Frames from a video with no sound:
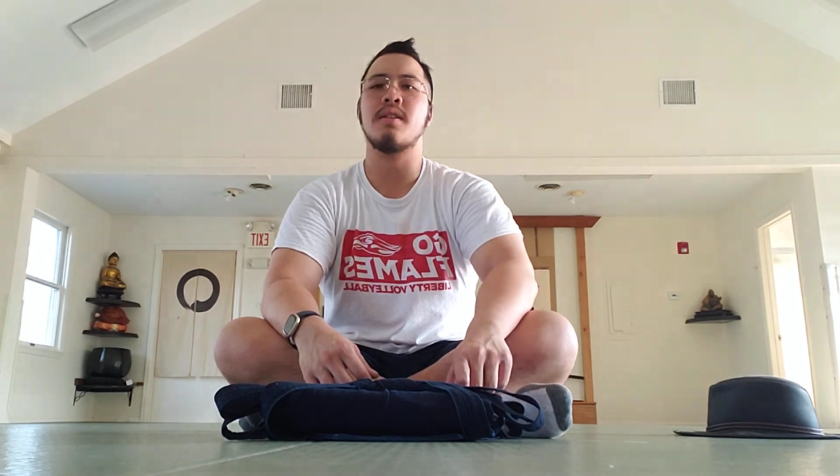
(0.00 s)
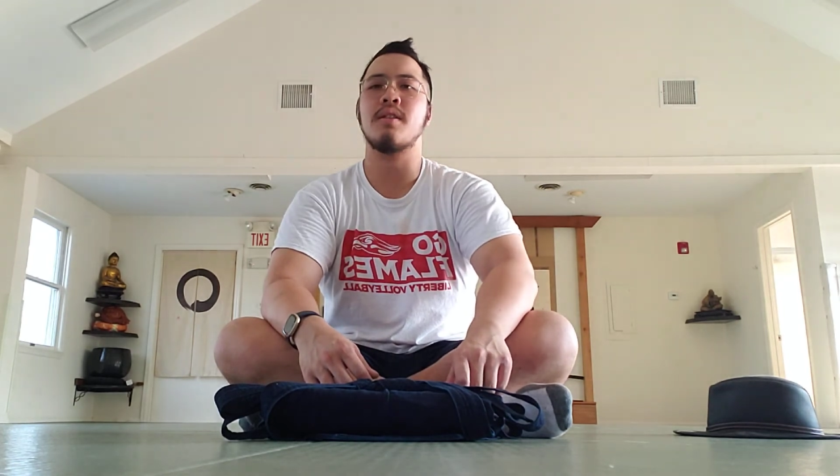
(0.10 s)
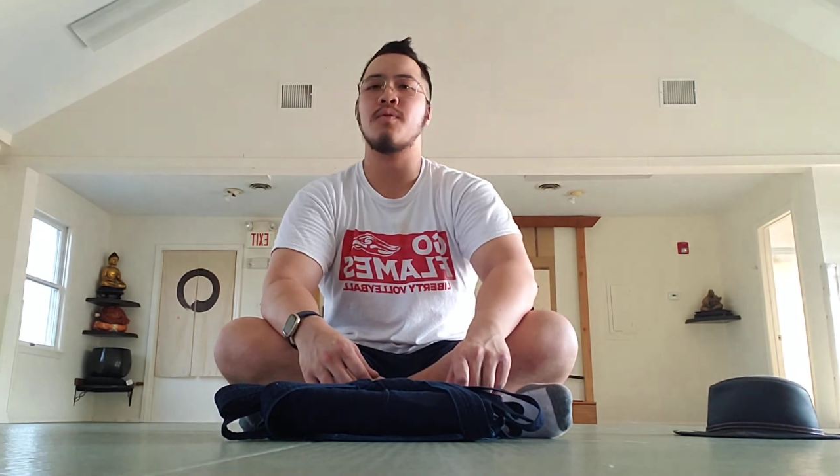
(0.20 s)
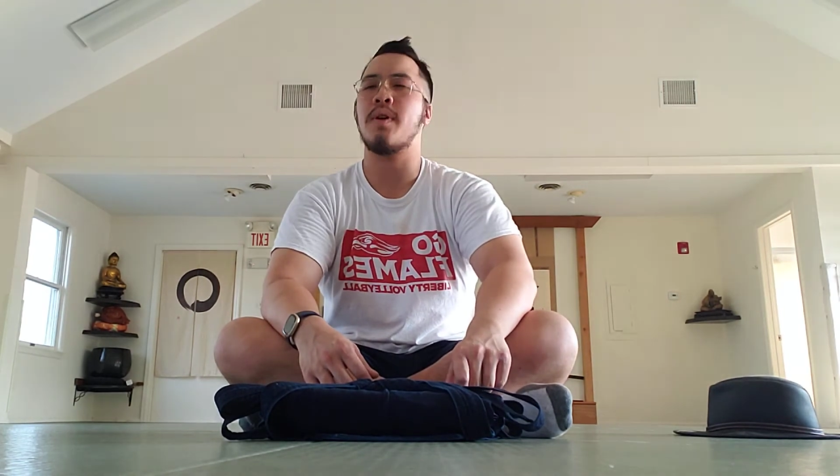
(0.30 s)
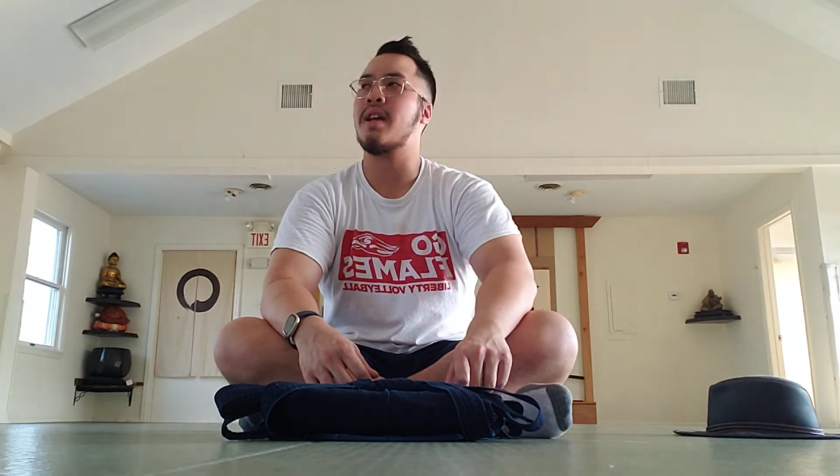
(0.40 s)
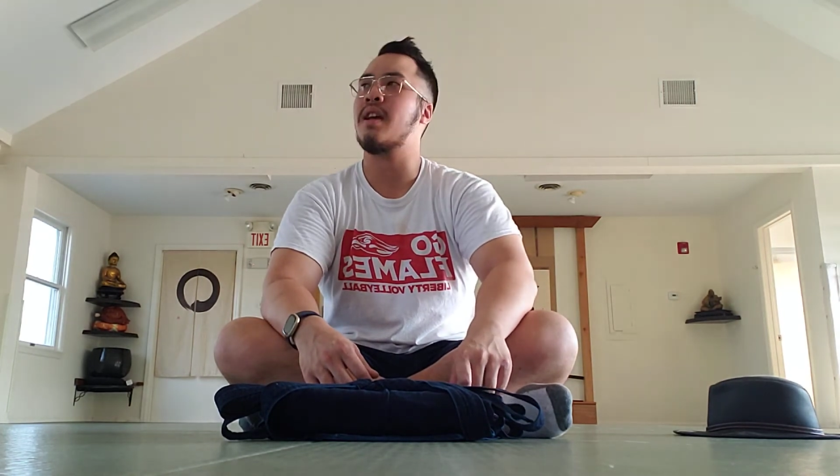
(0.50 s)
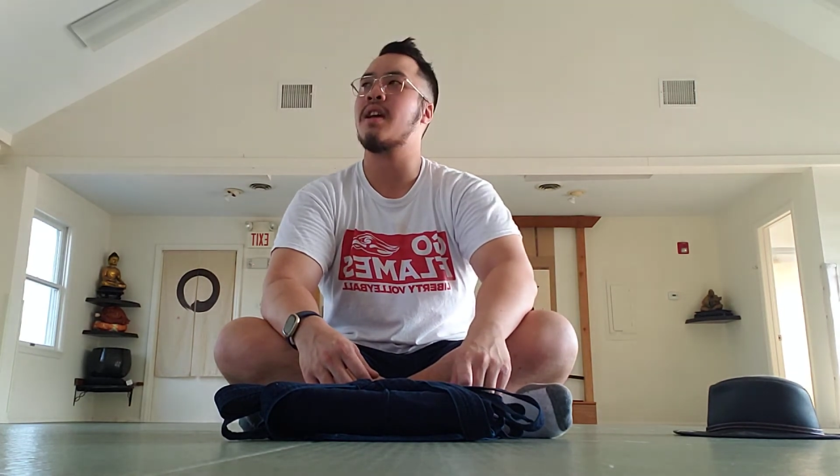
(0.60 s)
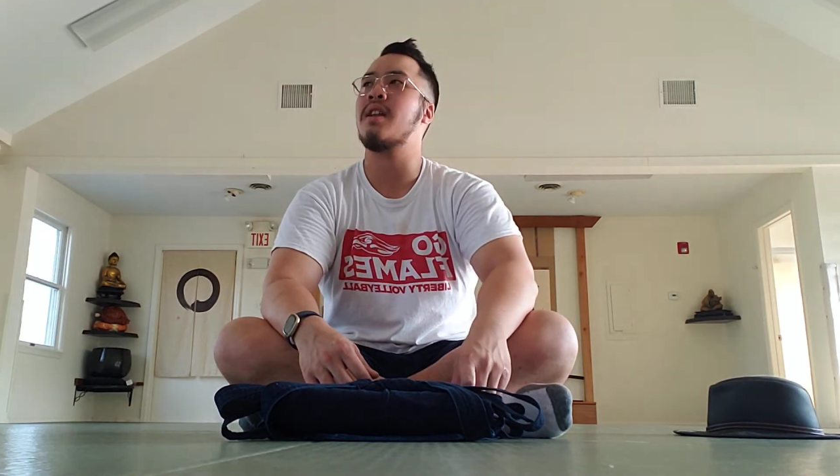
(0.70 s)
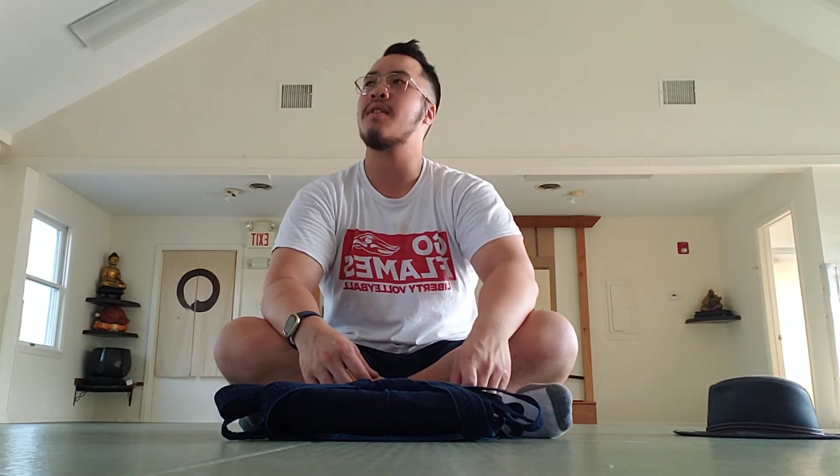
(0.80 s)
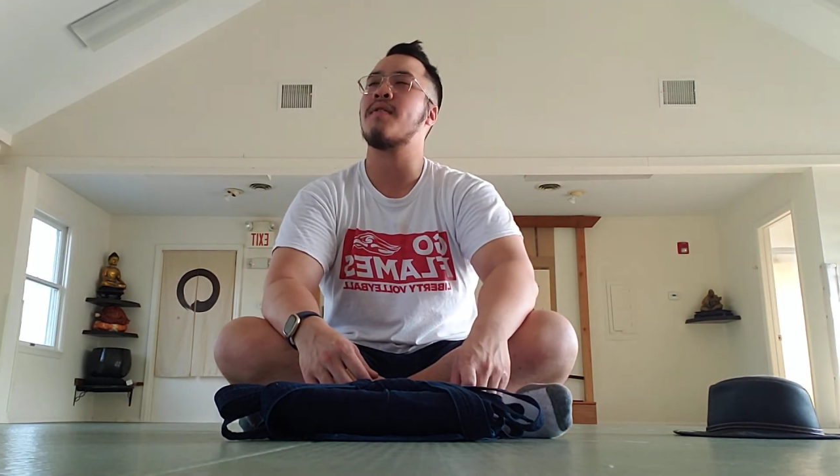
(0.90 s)
the ringing
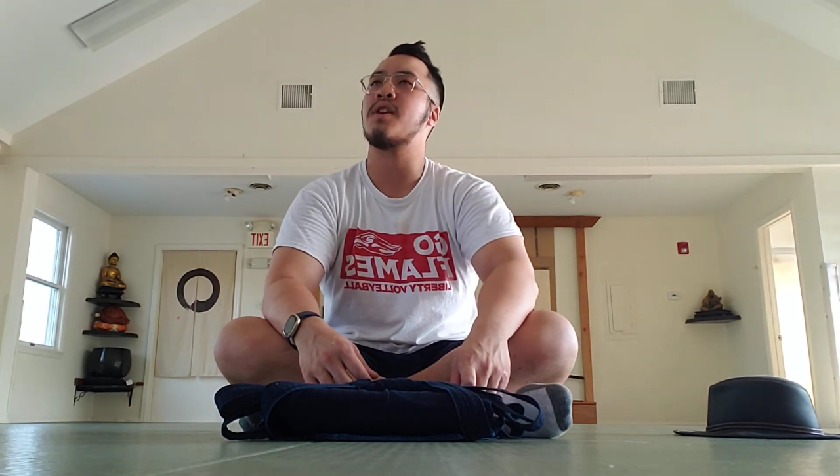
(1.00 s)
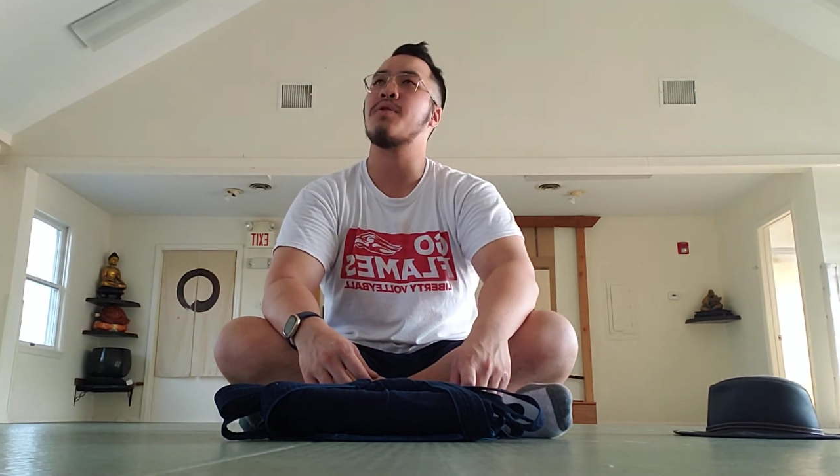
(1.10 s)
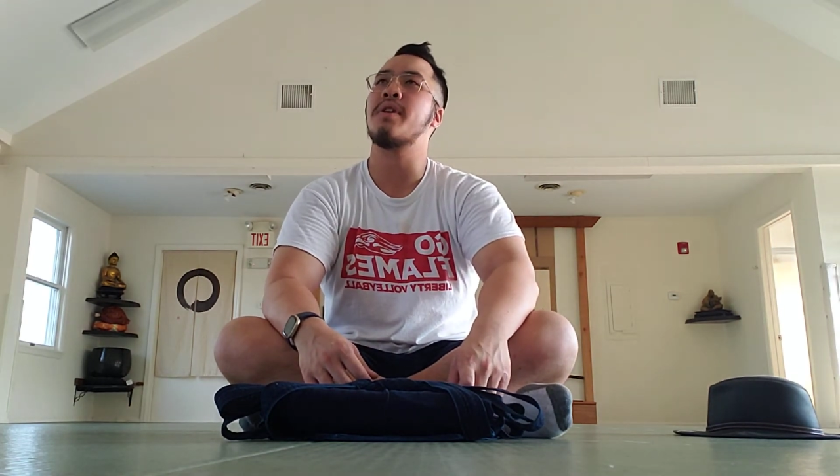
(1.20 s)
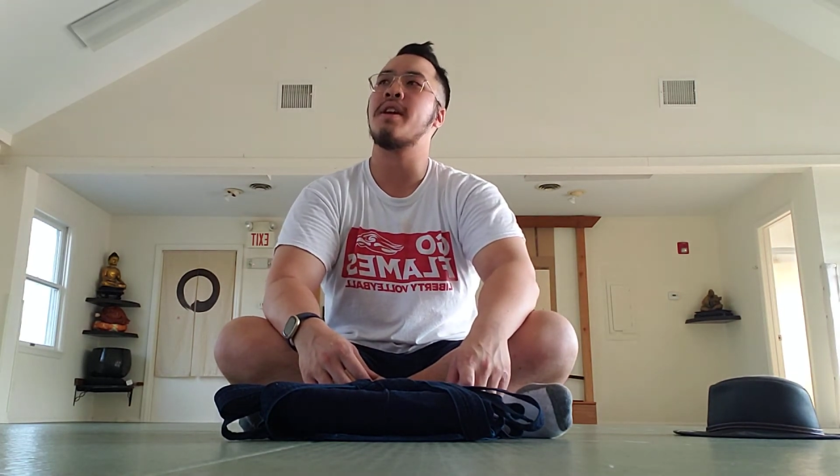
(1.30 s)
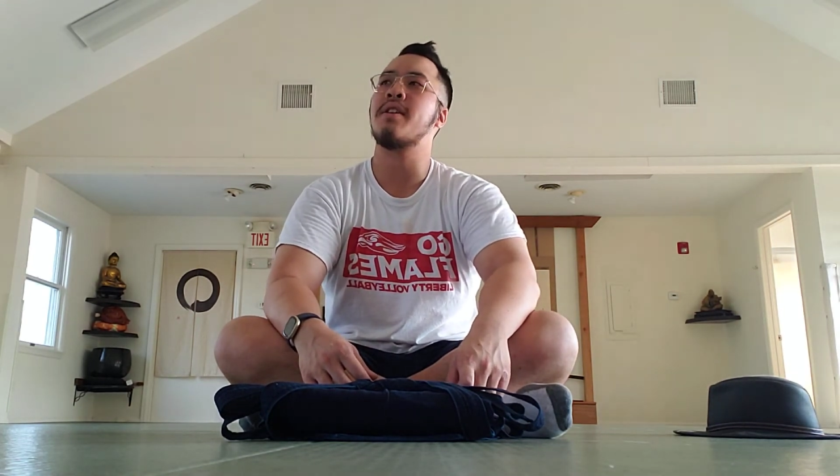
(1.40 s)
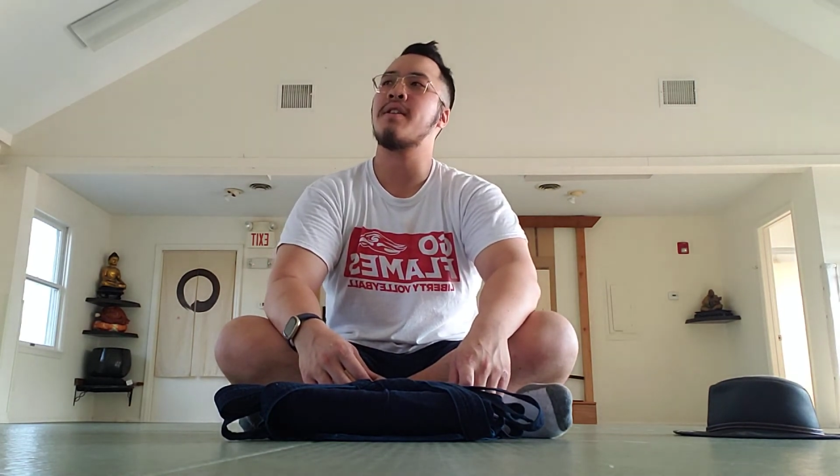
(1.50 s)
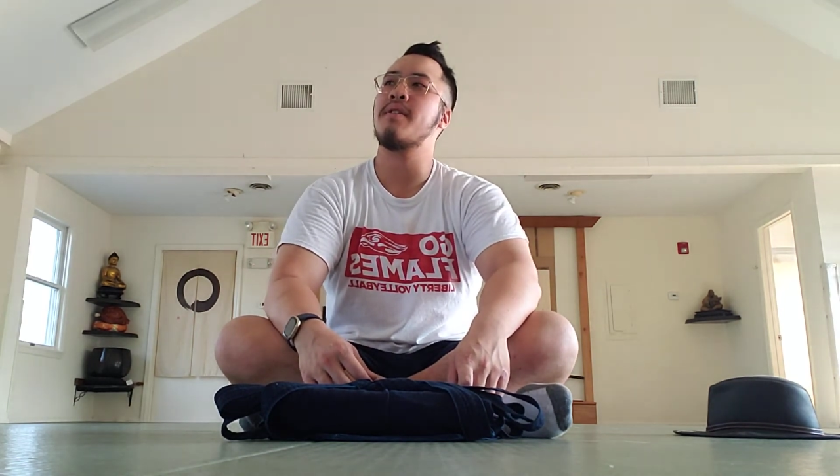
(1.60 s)
in of a new year,